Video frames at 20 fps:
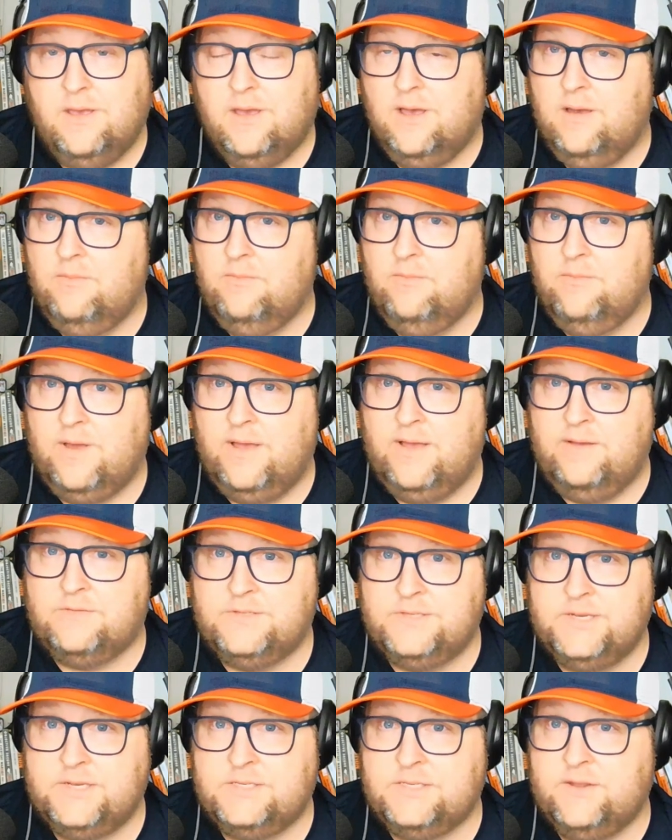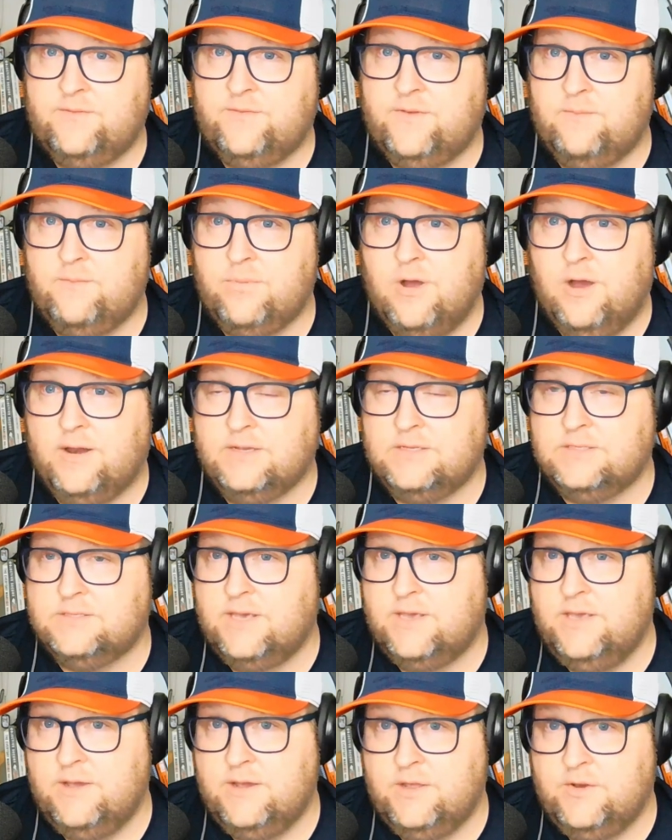I have 6 different products
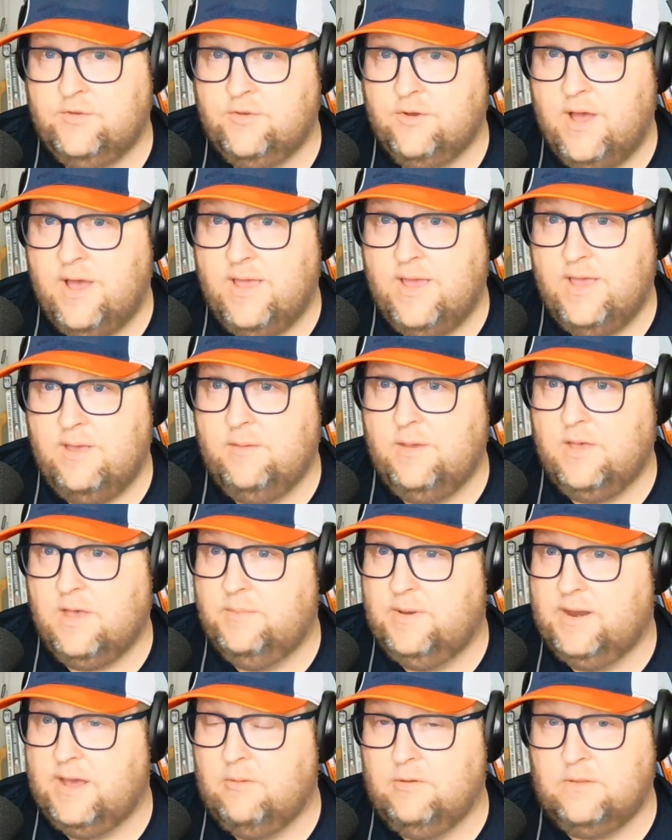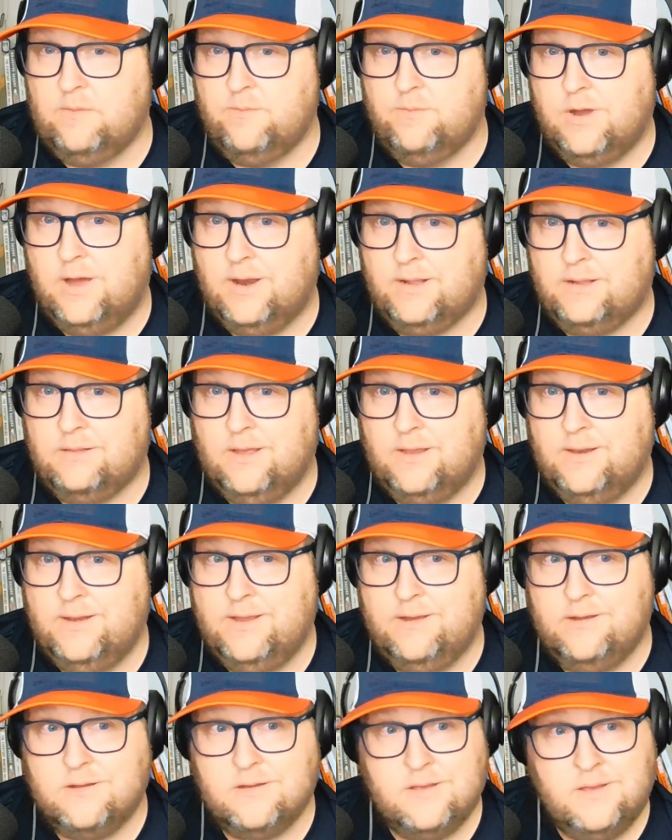that you can try. I'm coming out with a product line
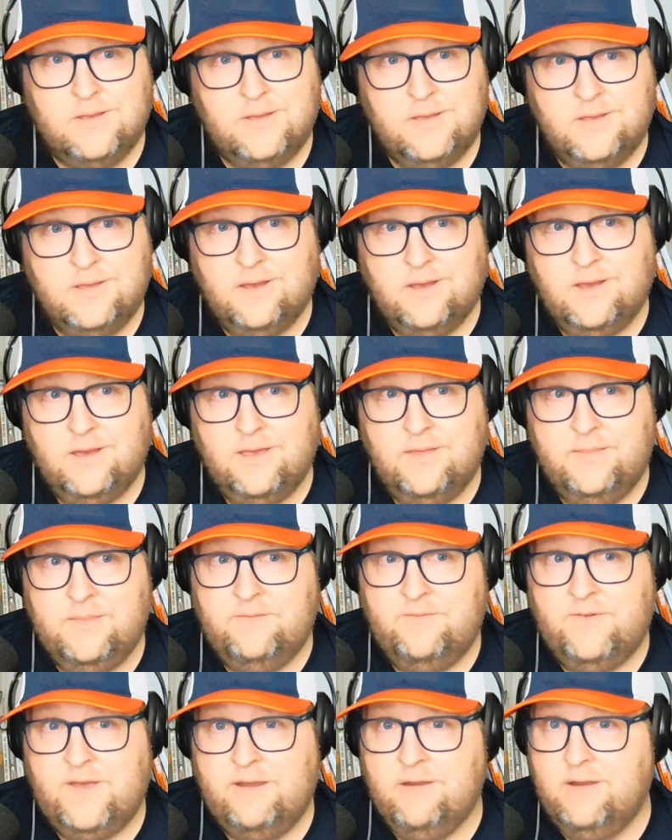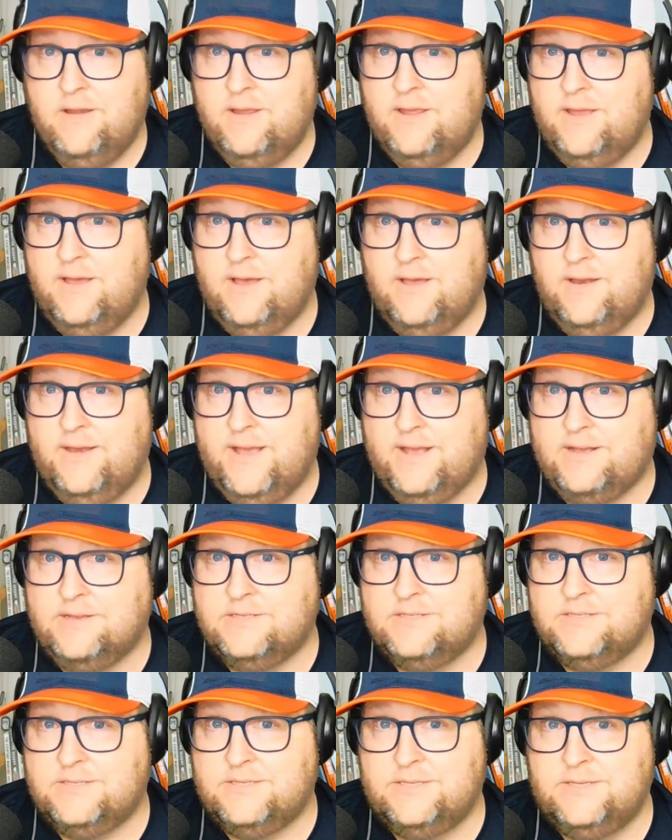here in the very
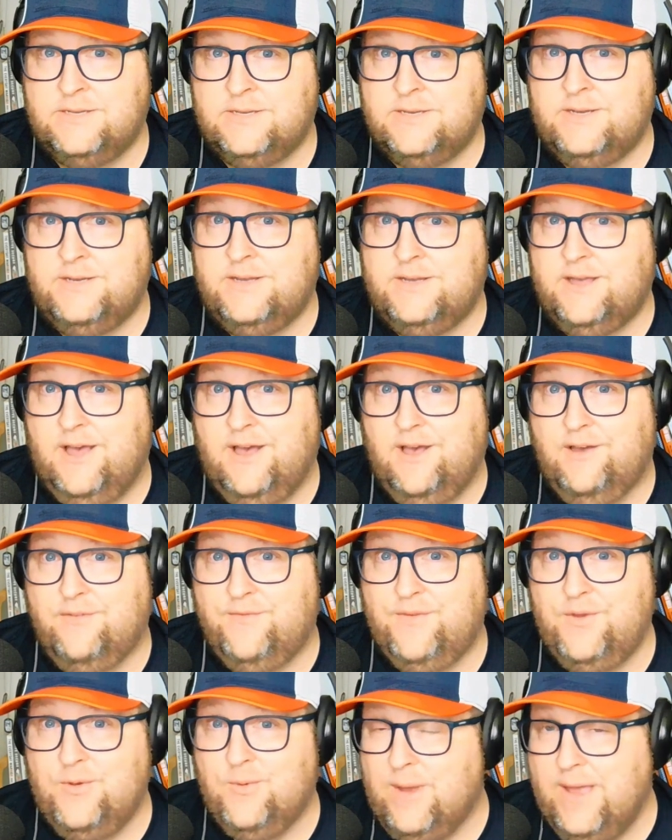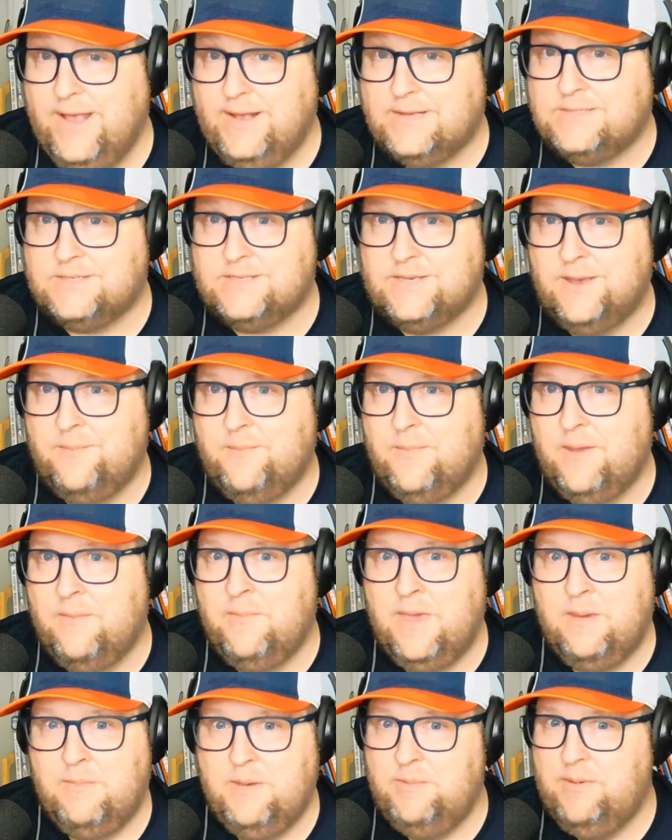next few weeks, and
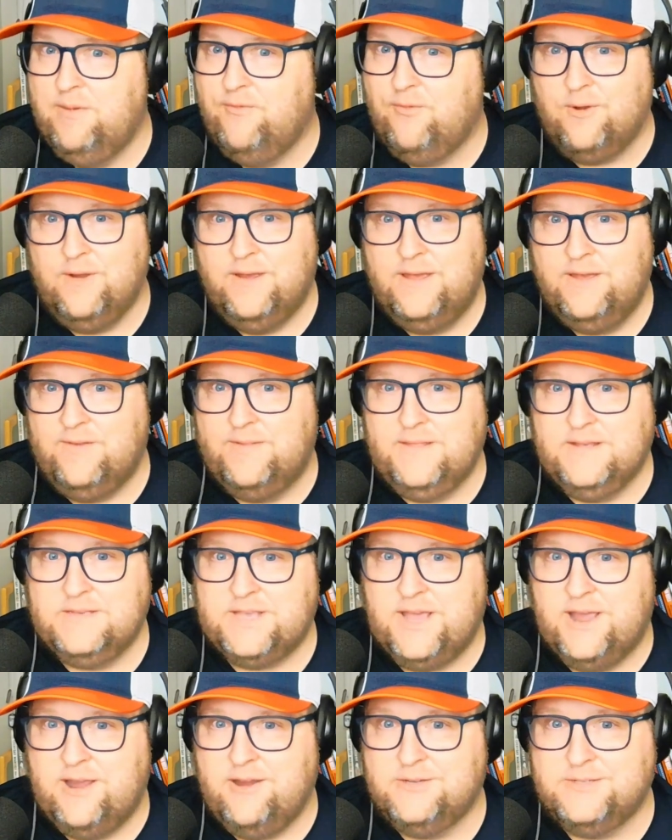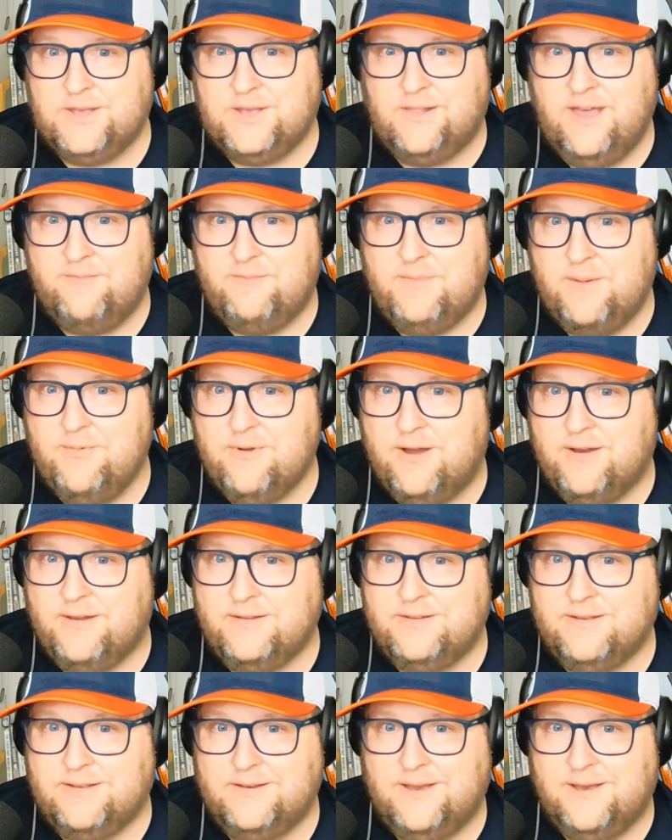maybe before mm-hmm. even this airs, I'll have my
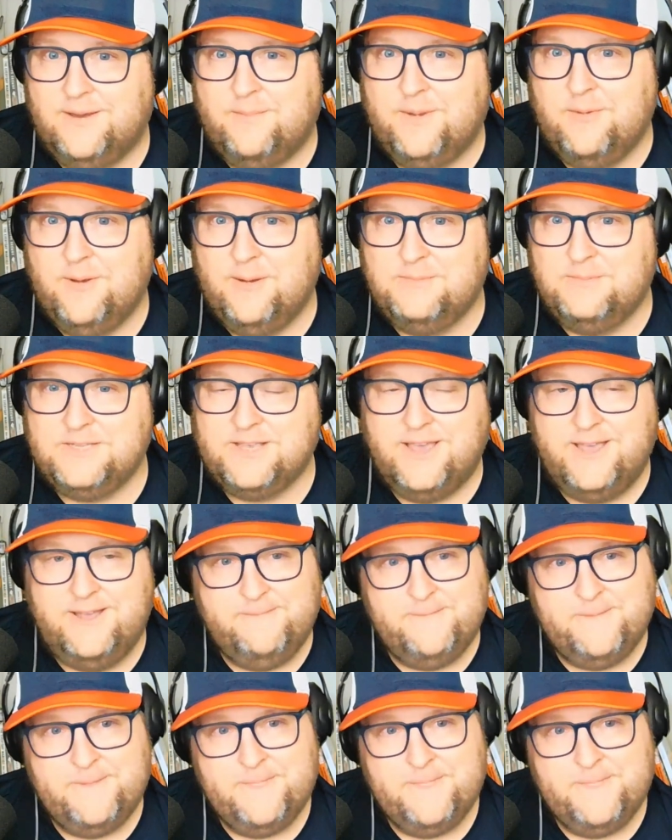product on my website.